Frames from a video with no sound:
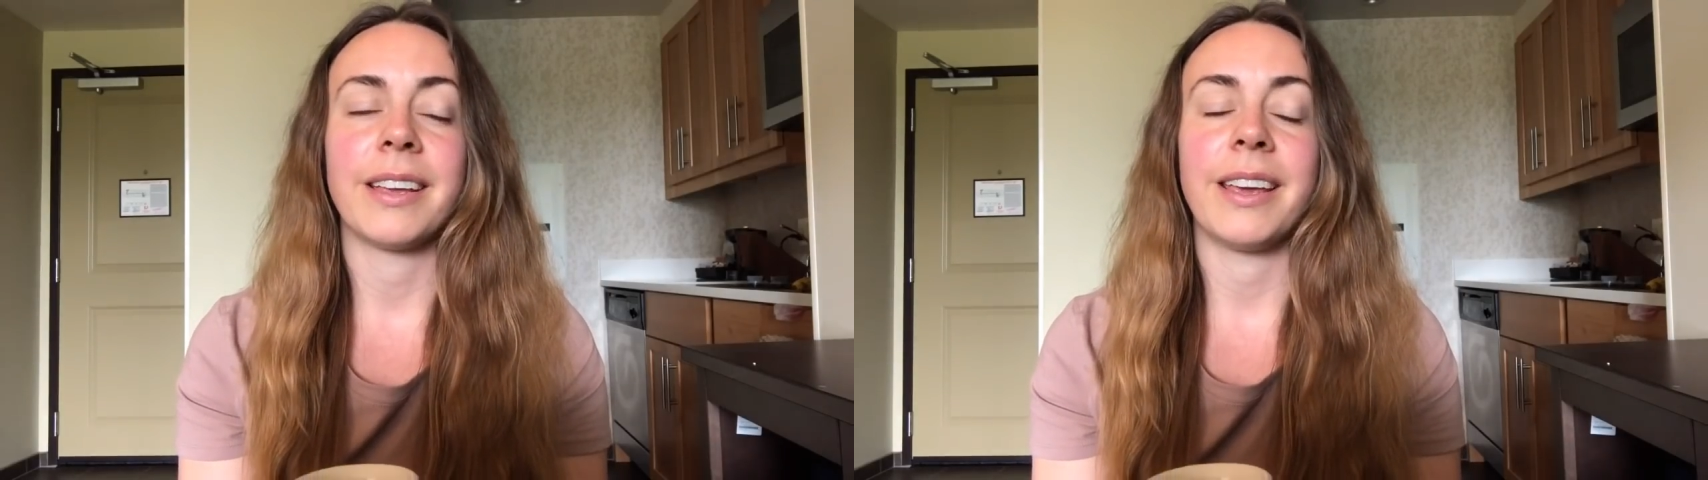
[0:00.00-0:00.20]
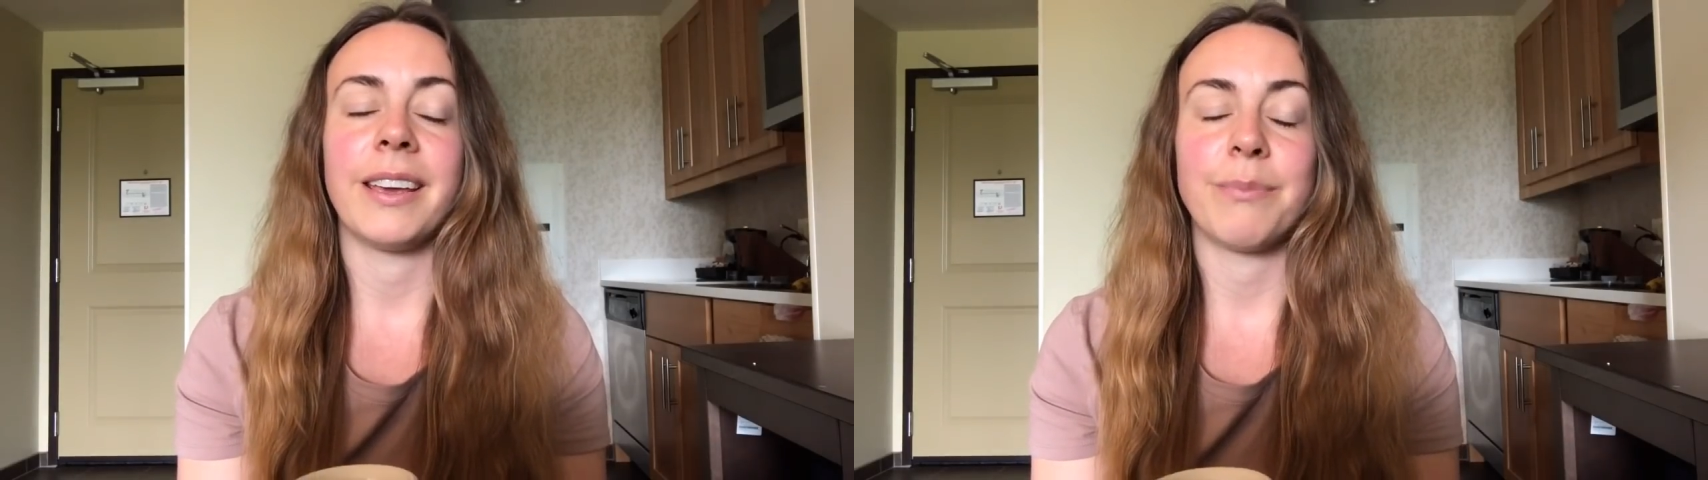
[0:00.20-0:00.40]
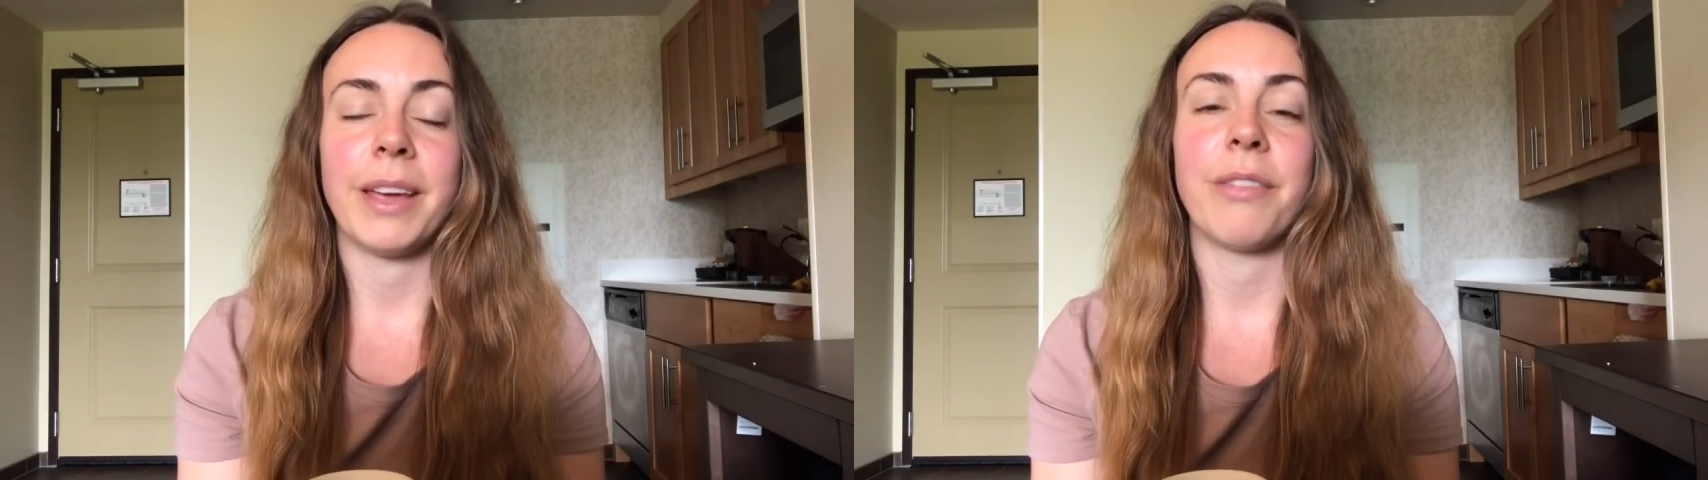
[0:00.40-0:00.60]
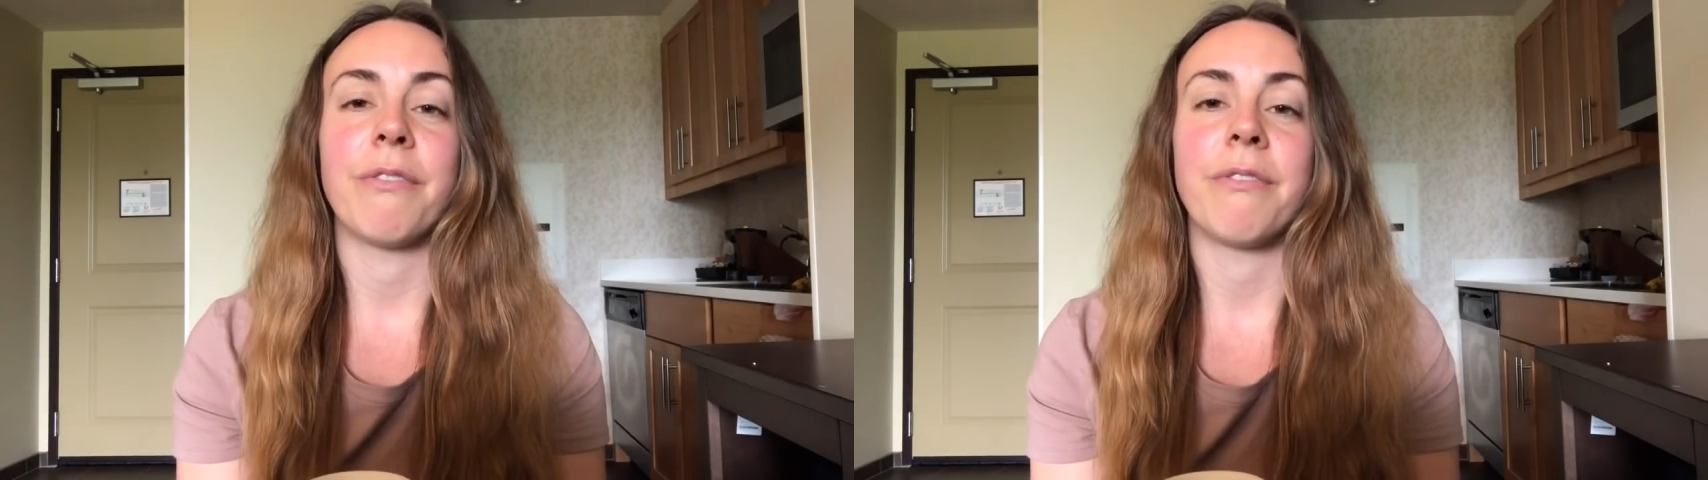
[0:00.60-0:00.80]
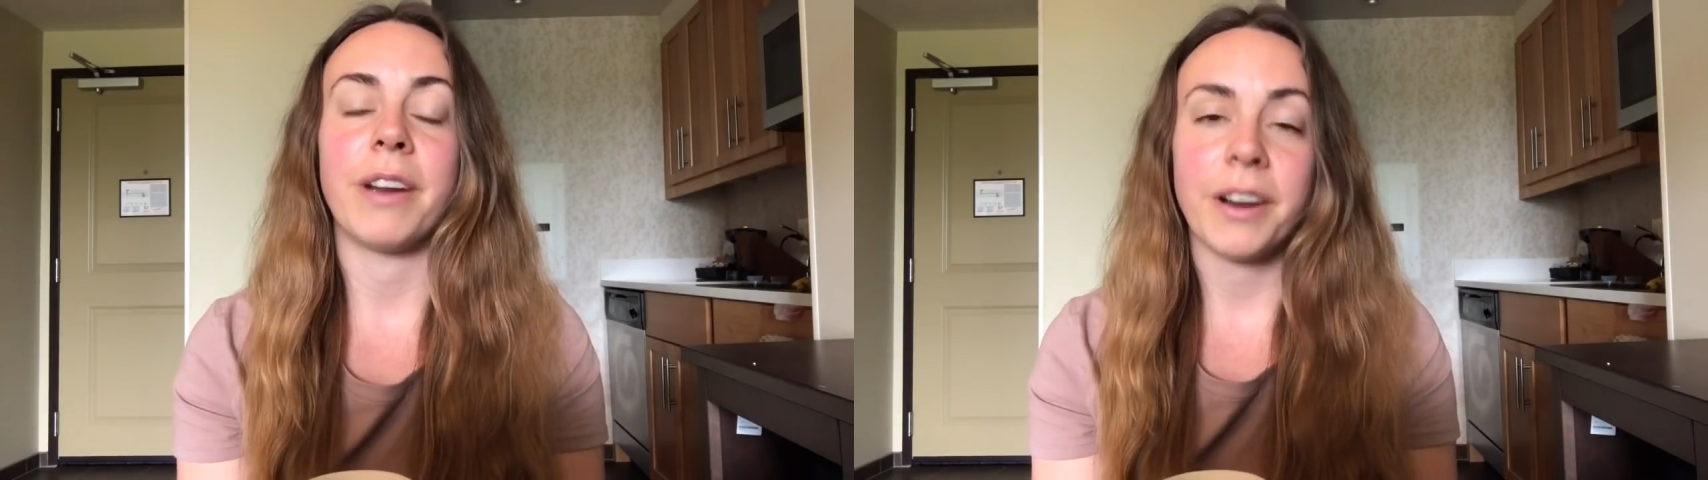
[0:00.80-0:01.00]
and made the
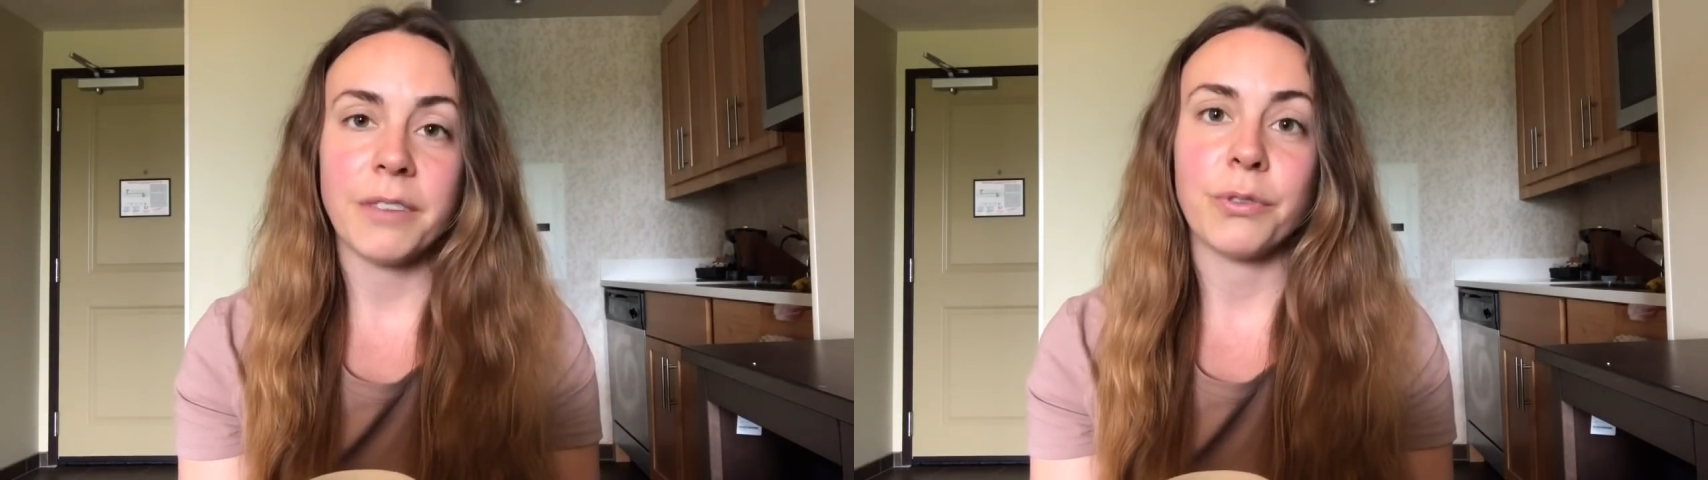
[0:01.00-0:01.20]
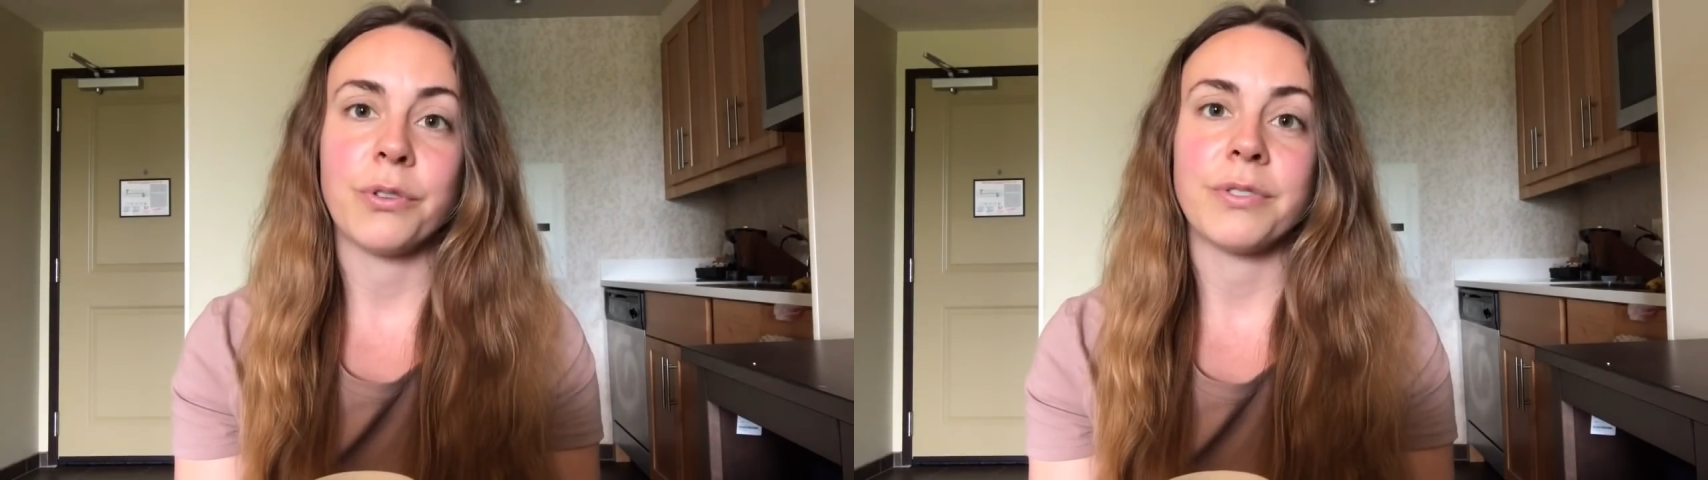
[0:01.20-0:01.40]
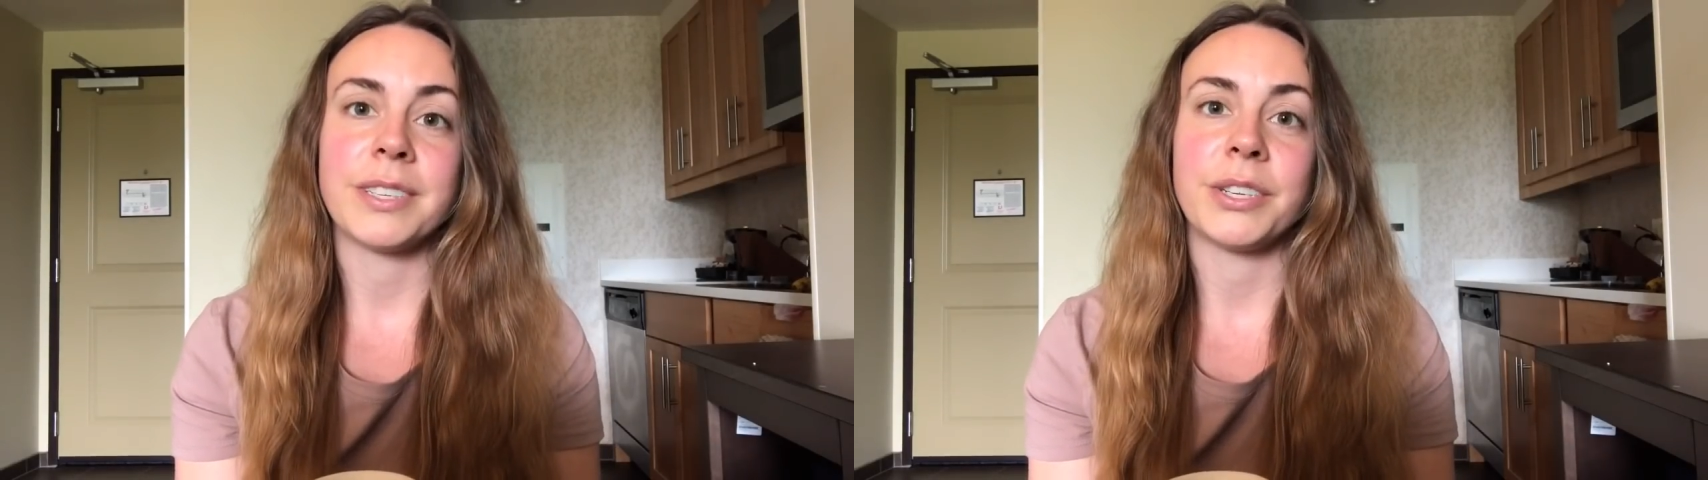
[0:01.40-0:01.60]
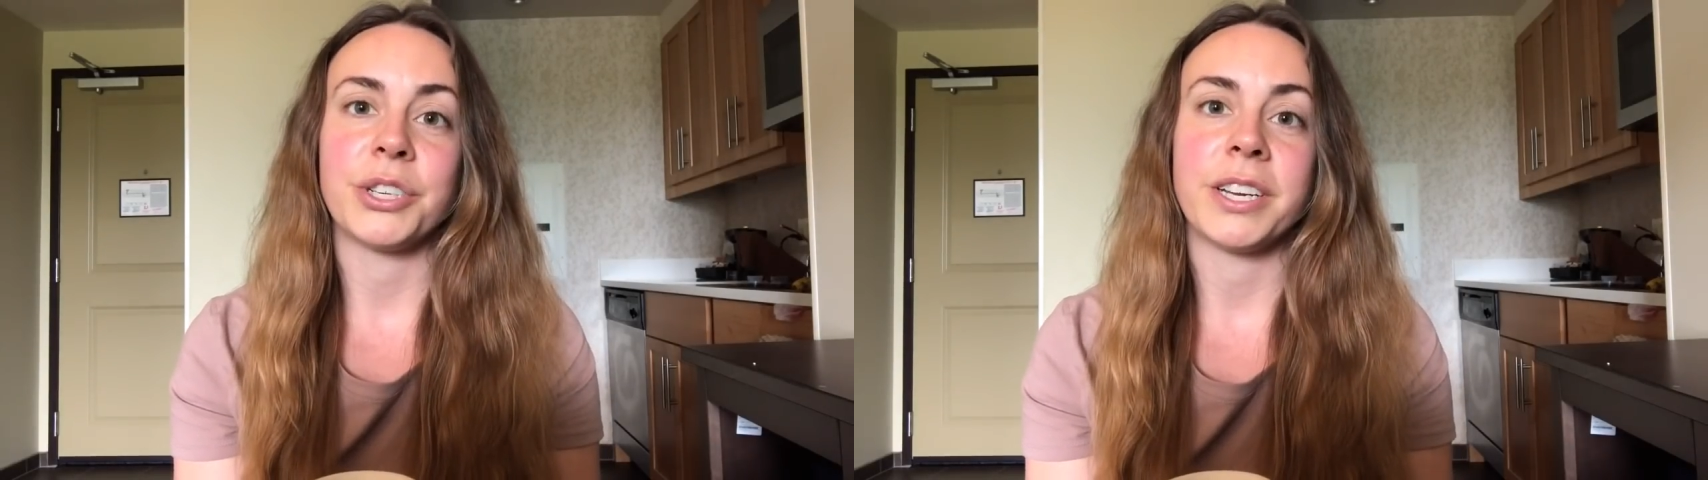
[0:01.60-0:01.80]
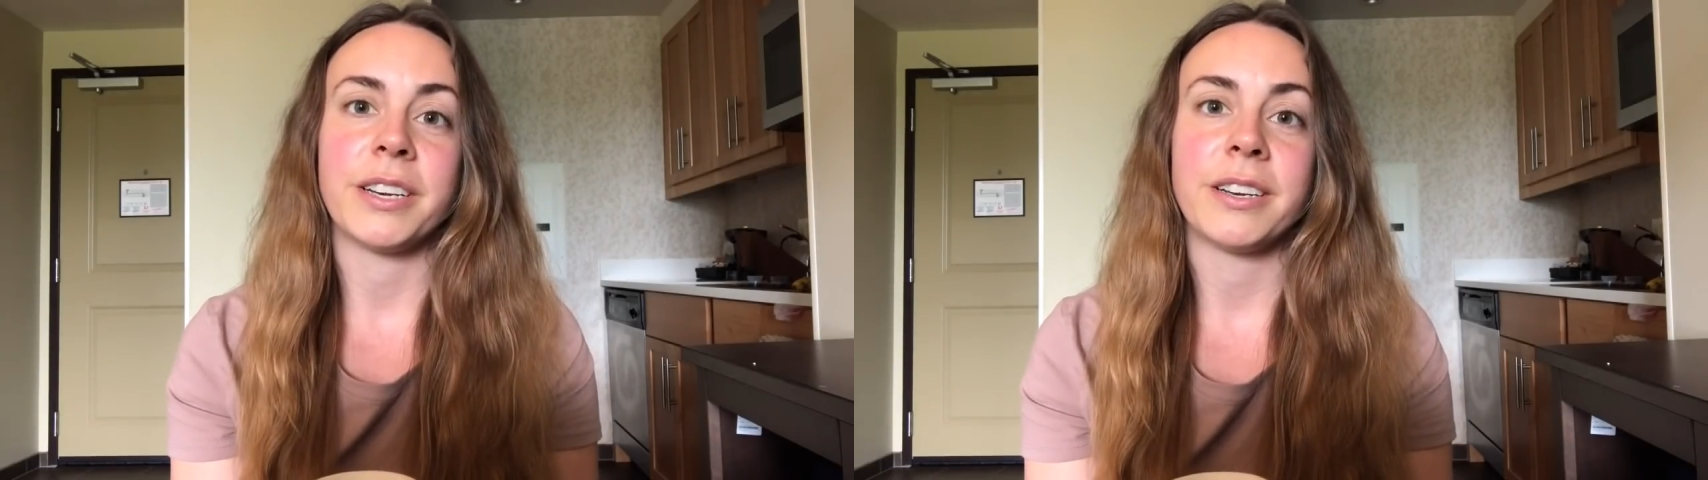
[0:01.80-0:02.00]
very difficult
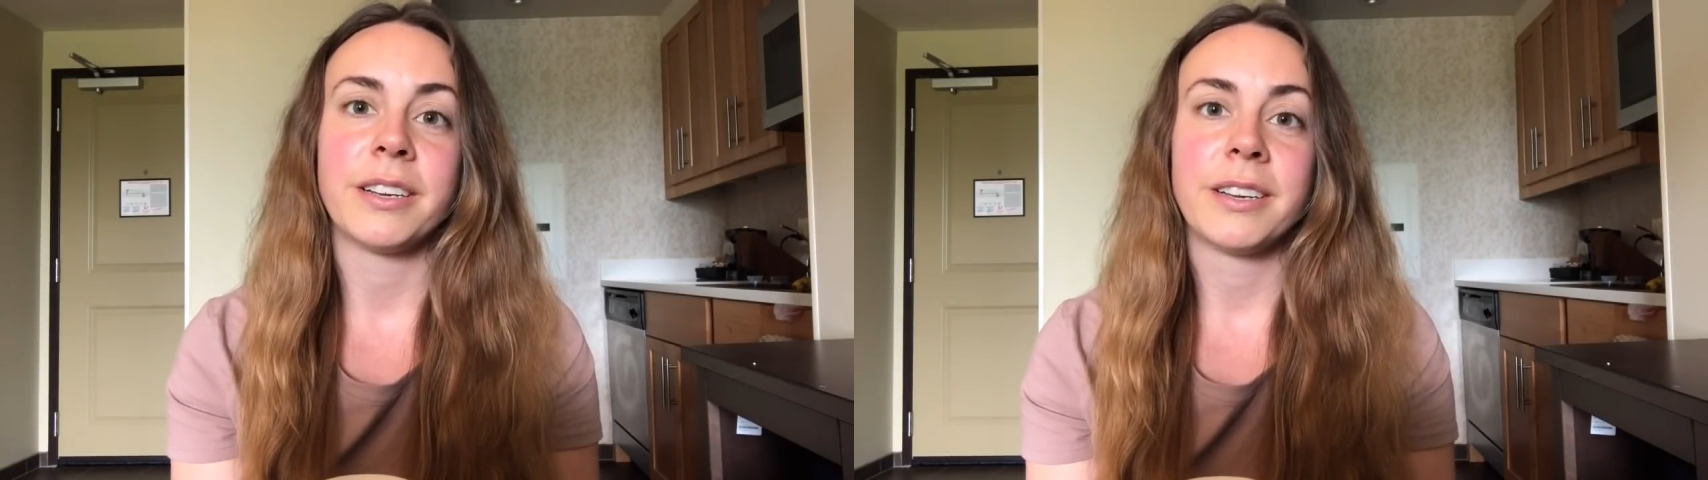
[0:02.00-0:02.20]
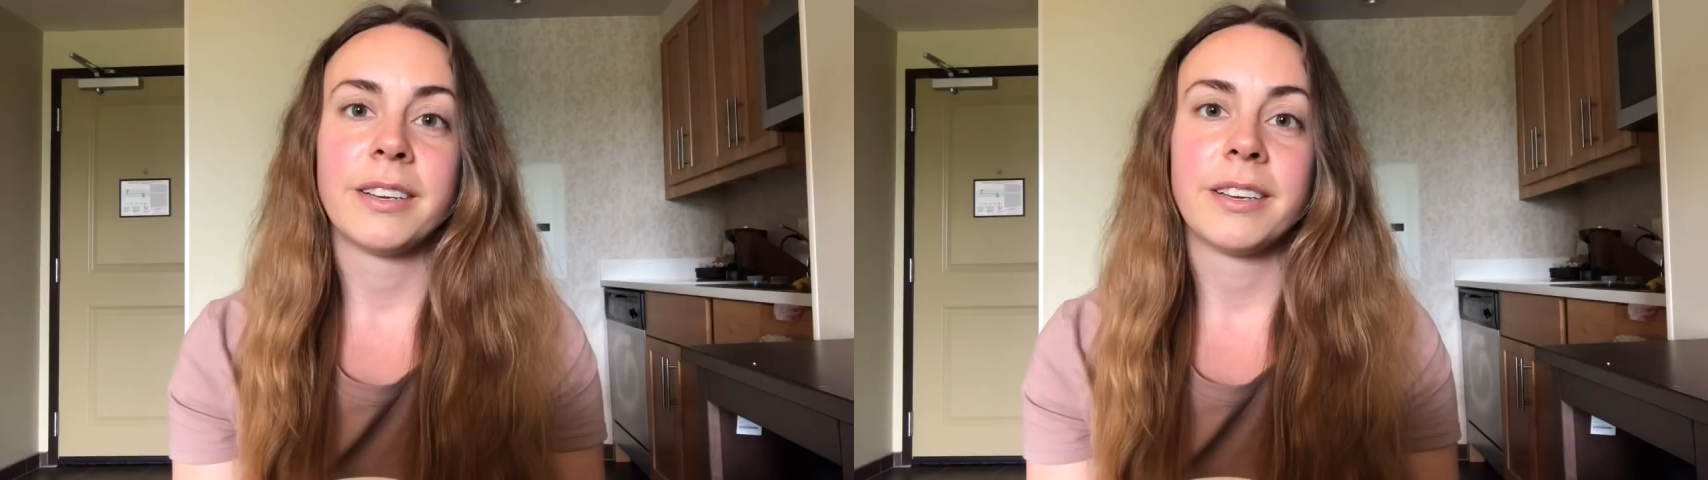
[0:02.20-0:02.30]
decision